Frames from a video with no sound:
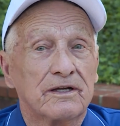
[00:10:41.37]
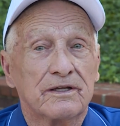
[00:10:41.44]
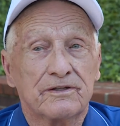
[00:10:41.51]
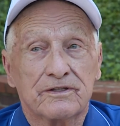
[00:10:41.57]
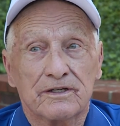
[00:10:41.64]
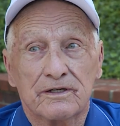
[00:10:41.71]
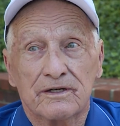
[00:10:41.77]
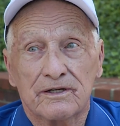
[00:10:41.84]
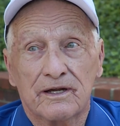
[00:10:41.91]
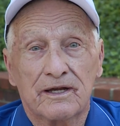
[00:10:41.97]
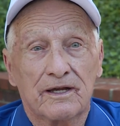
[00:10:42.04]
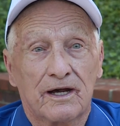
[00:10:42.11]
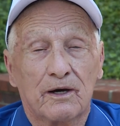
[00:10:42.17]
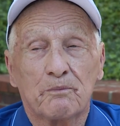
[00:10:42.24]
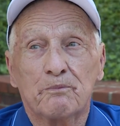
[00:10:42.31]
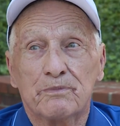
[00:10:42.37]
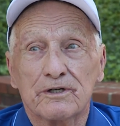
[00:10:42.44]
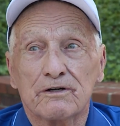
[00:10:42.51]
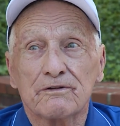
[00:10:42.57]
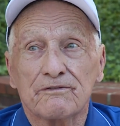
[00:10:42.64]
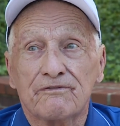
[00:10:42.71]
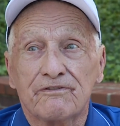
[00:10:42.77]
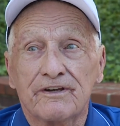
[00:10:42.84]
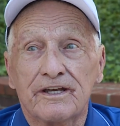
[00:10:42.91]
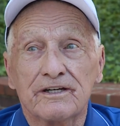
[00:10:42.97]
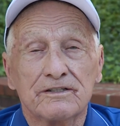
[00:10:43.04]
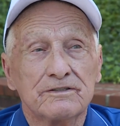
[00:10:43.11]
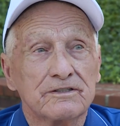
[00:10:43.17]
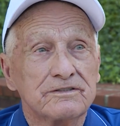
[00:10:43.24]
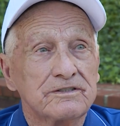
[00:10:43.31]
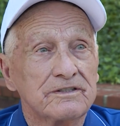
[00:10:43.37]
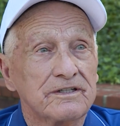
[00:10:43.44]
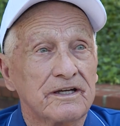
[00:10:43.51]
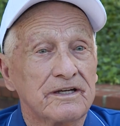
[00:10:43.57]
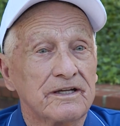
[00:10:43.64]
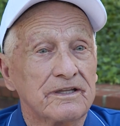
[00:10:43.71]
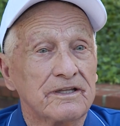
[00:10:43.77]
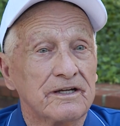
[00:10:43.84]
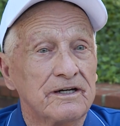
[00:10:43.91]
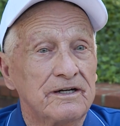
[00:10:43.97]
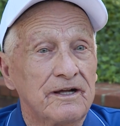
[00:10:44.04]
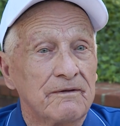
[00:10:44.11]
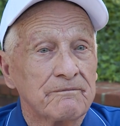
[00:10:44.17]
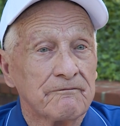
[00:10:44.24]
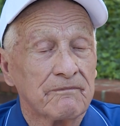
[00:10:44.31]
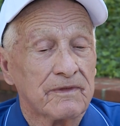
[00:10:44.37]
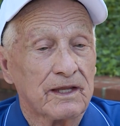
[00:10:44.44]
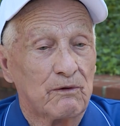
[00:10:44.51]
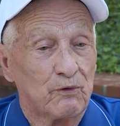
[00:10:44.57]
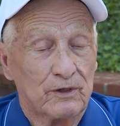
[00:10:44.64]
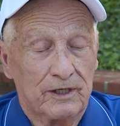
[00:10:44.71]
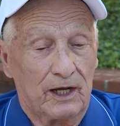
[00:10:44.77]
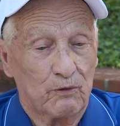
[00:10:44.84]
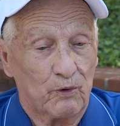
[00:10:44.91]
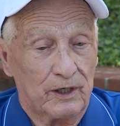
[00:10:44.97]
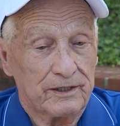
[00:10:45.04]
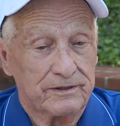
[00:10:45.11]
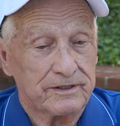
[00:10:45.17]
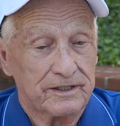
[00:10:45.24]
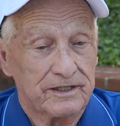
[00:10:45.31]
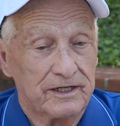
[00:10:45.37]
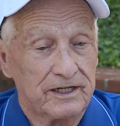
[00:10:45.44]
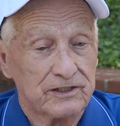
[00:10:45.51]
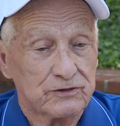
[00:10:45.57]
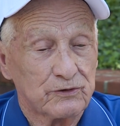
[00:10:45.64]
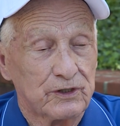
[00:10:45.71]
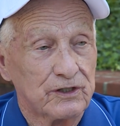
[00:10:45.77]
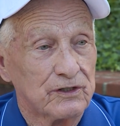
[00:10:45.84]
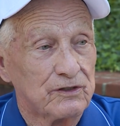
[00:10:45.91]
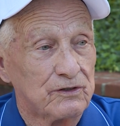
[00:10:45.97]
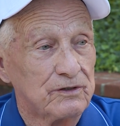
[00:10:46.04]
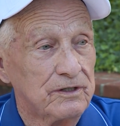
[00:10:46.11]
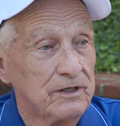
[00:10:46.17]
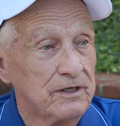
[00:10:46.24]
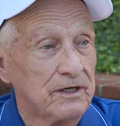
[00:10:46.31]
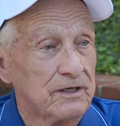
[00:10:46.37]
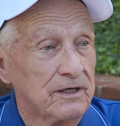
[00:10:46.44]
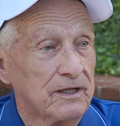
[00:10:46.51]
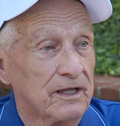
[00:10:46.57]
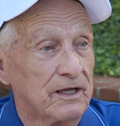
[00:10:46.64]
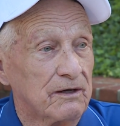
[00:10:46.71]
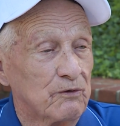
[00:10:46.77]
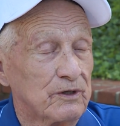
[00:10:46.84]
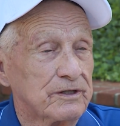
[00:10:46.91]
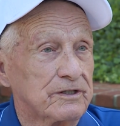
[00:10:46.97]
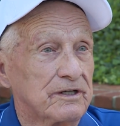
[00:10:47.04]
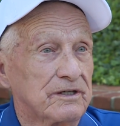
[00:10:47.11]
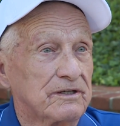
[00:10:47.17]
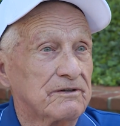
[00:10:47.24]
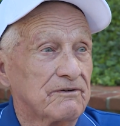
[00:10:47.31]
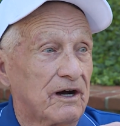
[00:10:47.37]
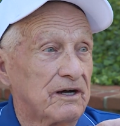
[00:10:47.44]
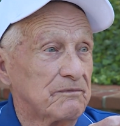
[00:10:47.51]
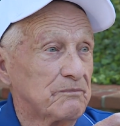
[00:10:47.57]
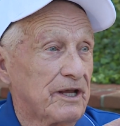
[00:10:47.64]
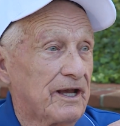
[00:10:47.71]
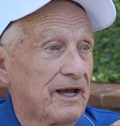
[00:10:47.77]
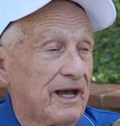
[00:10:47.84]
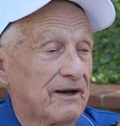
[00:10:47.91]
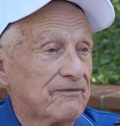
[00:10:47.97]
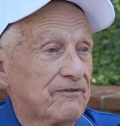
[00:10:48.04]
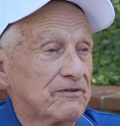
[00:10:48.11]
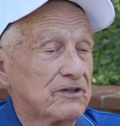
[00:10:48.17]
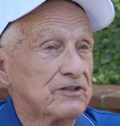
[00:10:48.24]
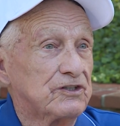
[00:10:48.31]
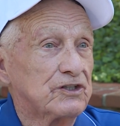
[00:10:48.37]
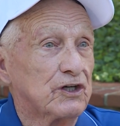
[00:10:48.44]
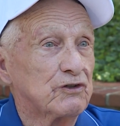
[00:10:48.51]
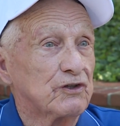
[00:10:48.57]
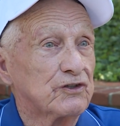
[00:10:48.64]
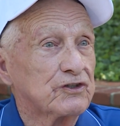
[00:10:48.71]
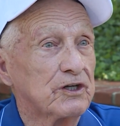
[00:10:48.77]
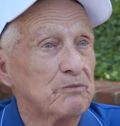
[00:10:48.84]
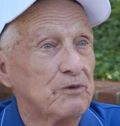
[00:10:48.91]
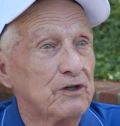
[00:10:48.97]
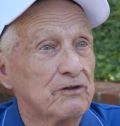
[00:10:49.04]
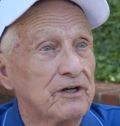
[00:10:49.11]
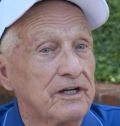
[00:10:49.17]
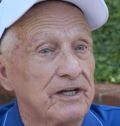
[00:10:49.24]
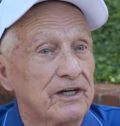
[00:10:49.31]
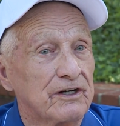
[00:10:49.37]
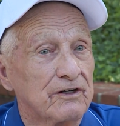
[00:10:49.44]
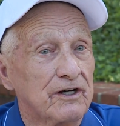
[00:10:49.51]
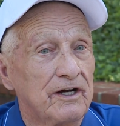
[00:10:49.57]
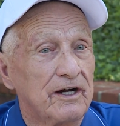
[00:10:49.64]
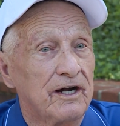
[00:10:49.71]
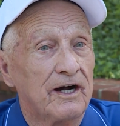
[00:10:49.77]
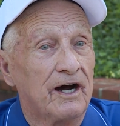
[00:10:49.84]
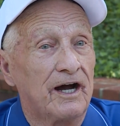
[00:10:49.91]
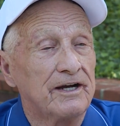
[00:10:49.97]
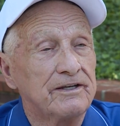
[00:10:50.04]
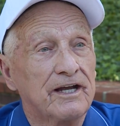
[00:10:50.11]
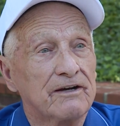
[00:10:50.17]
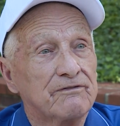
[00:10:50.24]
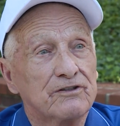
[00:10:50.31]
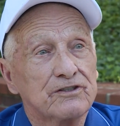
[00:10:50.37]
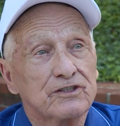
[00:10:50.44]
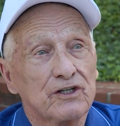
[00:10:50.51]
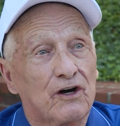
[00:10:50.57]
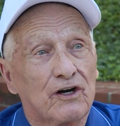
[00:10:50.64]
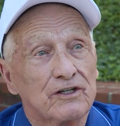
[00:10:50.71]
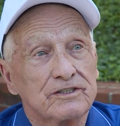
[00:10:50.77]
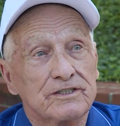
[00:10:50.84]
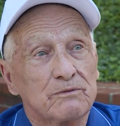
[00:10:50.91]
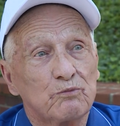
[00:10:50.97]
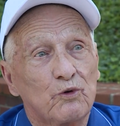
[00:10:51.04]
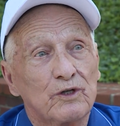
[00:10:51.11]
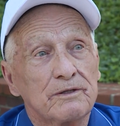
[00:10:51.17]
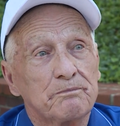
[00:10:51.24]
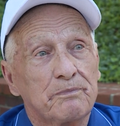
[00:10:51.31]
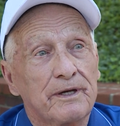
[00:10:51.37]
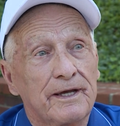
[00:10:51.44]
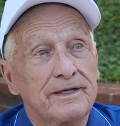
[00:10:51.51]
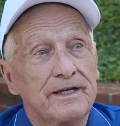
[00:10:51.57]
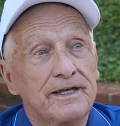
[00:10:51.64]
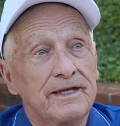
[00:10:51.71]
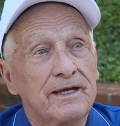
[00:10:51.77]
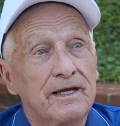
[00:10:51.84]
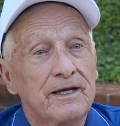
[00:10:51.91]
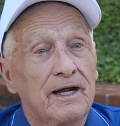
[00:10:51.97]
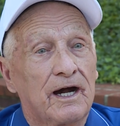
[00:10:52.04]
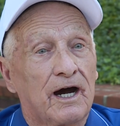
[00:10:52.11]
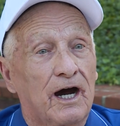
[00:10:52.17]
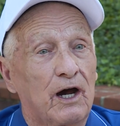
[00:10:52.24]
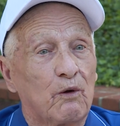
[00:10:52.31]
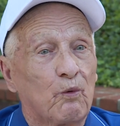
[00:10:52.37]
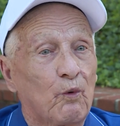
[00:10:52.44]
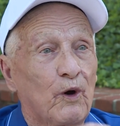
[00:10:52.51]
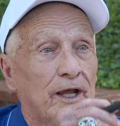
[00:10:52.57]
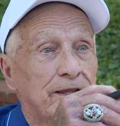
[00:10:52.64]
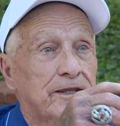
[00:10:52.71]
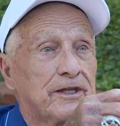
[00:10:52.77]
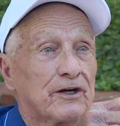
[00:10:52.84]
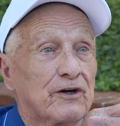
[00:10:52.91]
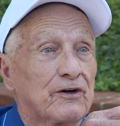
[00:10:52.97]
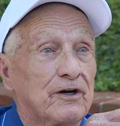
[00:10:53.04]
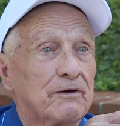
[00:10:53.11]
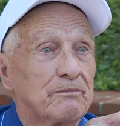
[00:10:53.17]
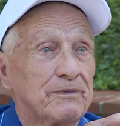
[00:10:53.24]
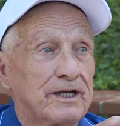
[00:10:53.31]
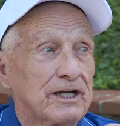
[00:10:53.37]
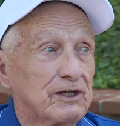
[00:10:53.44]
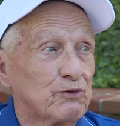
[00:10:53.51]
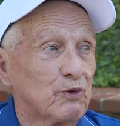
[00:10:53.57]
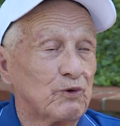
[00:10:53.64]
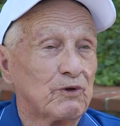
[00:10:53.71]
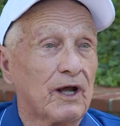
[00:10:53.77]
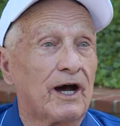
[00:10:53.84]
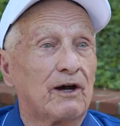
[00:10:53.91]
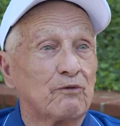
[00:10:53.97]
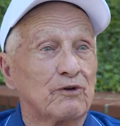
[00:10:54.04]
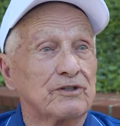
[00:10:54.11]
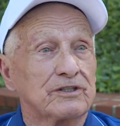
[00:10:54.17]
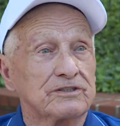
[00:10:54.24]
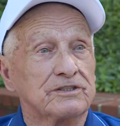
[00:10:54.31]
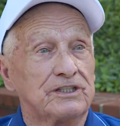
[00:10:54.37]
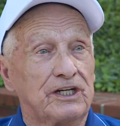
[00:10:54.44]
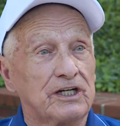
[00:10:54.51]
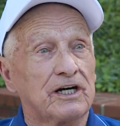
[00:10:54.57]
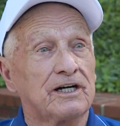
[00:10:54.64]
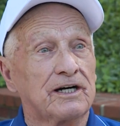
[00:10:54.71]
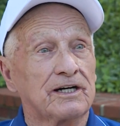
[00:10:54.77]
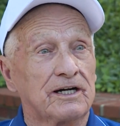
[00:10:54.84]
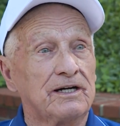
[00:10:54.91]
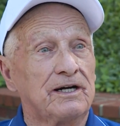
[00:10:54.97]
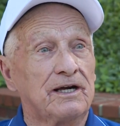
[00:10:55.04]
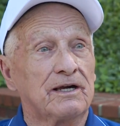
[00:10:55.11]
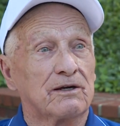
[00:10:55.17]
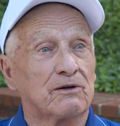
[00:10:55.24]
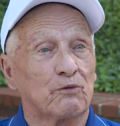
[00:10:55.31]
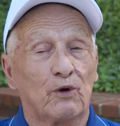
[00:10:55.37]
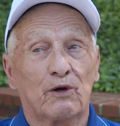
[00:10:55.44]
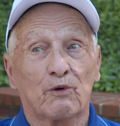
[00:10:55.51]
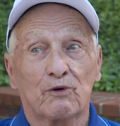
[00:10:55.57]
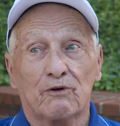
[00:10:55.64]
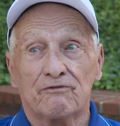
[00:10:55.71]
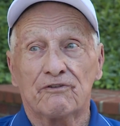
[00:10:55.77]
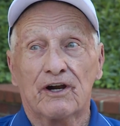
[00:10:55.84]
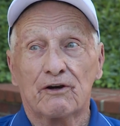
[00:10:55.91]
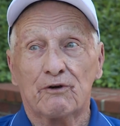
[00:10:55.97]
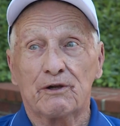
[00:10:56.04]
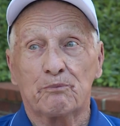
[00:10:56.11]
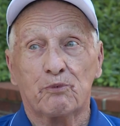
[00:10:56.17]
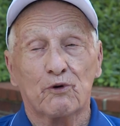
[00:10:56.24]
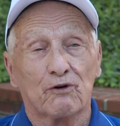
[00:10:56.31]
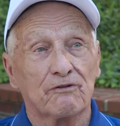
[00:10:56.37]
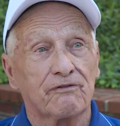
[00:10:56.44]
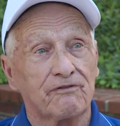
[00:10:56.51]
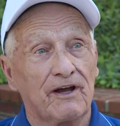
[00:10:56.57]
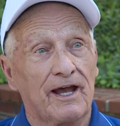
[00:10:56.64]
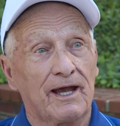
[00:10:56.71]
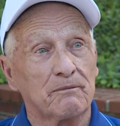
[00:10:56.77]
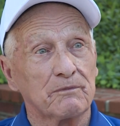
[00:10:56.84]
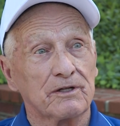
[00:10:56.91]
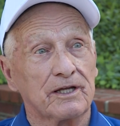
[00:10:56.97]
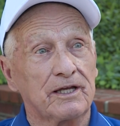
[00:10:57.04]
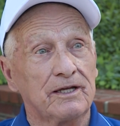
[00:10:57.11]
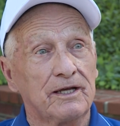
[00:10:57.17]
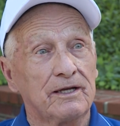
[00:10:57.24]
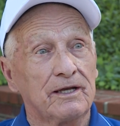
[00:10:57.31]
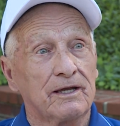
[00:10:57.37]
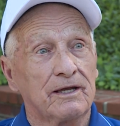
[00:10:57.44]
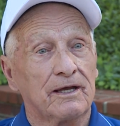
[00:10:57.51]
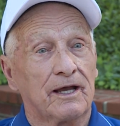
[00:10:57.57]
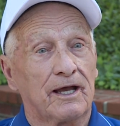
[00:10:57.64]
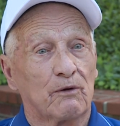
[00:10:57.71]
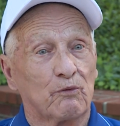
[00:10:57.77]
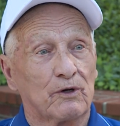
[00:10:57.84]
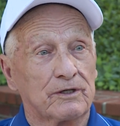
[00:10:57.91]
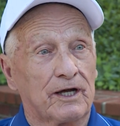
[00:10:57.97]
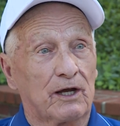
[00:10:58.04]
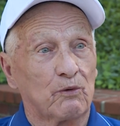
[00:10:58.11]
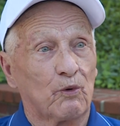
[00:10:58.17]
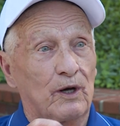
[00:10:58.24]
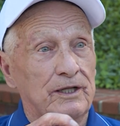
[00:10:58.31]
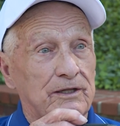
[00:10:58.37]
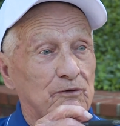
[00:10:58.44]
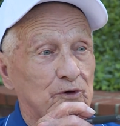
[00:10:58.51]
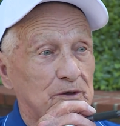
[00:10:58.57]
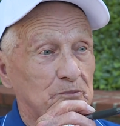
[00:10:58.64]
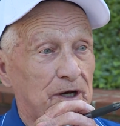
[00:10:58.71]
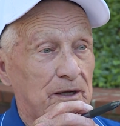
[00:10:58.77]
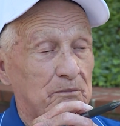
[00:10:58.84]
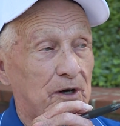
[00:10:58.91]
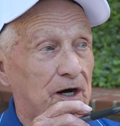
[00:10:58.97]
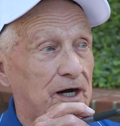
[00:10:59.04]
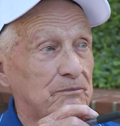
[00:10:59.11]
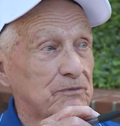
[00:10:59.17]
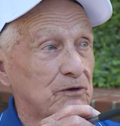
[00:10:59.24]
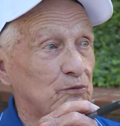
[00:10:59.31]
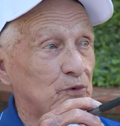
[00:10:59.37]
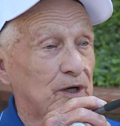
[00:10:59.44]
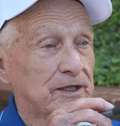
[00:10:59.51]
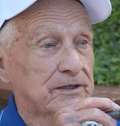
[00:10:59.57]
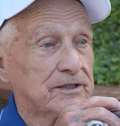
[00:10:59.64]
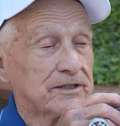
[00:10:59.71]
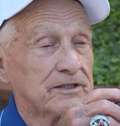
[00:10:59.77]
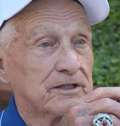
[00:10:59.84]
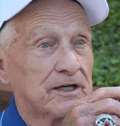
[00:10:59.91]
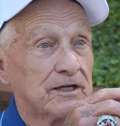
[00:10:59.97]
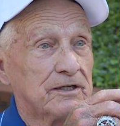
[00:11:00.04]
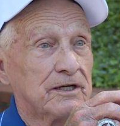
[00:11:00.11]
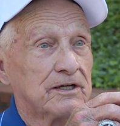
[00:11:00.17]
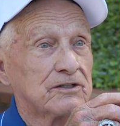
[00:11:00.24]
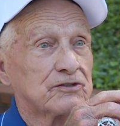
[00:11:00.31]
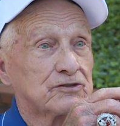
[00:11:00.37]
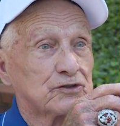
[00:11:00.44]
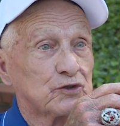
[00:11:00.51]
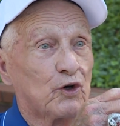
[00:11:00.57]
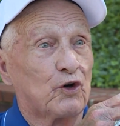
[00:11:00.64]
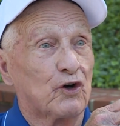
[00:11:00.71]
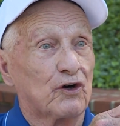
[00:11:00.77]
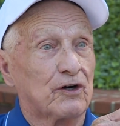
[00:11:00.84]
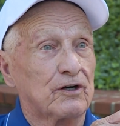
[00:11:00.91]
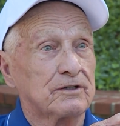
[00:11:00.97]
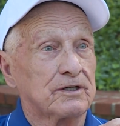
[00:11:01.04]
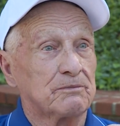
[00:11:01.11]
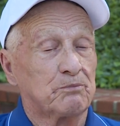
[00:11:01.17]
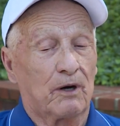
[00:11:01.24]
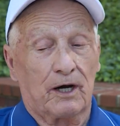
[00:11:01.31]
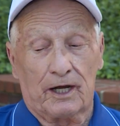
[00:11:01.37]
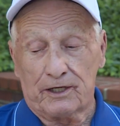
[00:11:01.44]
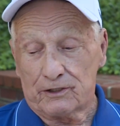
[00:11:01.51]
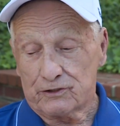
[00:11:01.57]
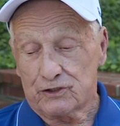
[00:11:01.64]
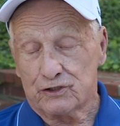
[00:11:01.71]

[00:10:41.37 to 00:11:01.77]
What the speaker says: to help build fields. And when I went to Israel on behalf of the Jewish community here, I never charged them one penny. I went there because when I was young, we were a very poor family. And when my mom went to the store to buy us